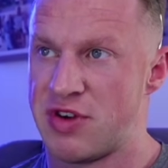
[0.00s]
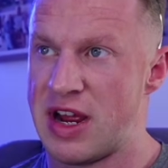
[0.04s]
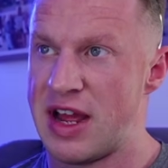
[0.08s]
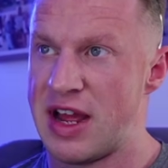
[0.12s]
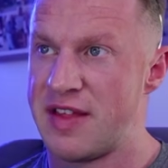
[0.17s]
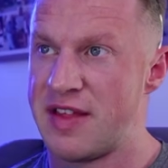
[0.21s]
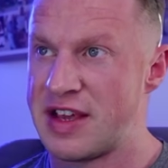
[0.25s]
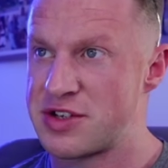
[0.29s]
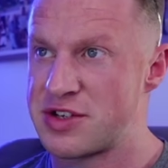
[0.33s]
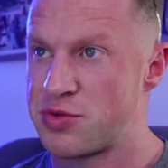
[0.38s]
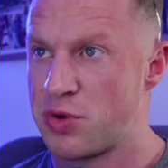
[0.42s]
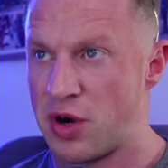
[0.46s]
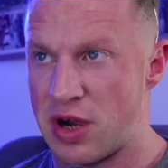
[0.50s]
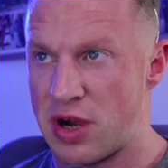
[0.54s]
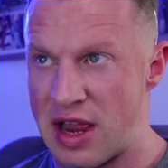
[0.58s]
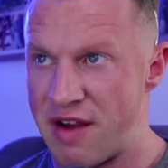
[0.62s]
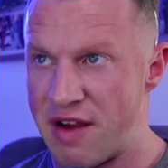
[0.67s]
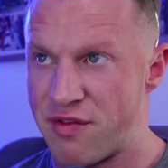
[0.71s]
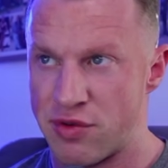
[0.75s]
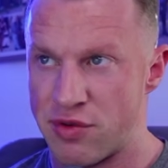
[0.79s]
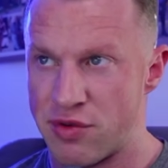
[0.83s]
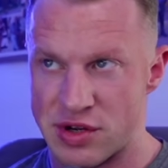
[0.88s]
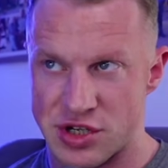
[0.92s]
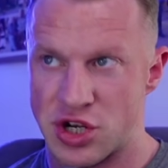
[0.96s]
And that's what
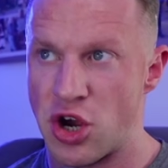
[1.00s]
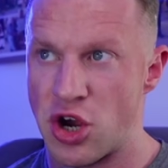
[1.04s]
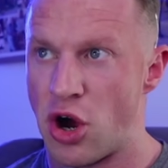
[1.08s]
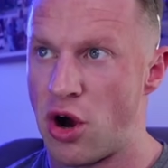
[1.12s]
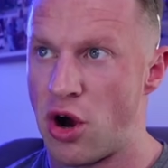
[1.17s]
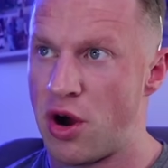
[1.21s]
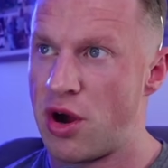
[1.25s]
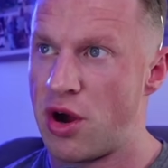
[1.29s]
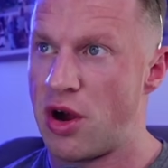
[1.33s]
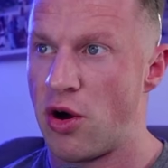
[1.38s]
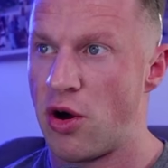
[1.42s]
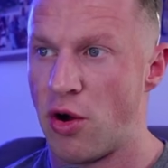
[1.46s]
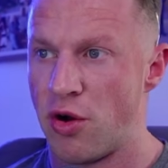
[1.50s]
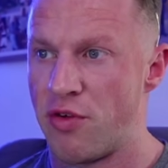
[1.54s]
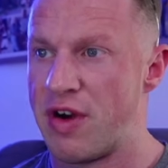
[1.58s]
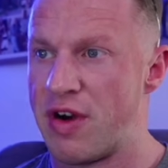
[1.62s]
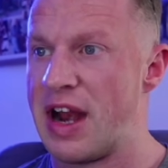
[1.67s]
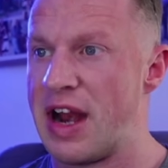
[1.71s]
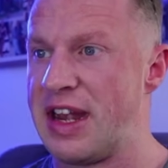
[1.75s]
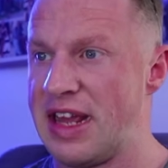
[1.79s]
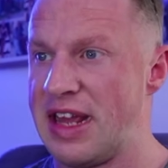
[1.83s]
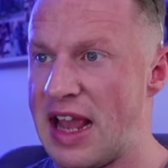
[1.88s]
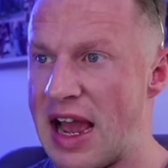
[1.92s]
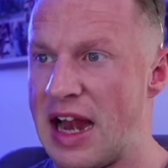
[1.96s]
everyone's got
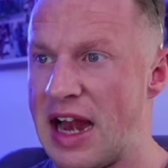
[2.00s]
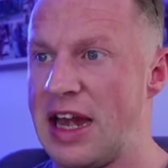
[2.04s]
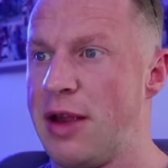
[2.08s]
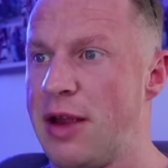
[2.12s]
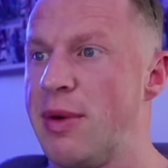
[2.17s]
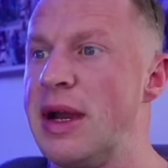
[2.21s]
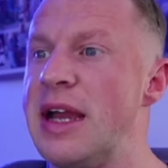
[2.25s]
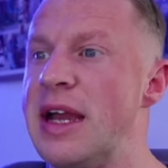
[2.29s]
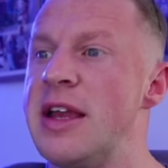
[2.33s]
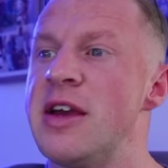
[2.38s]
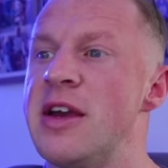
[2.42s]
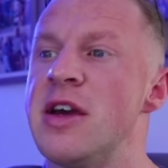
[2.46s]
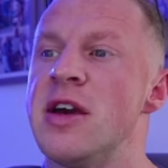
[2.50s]
already anyway.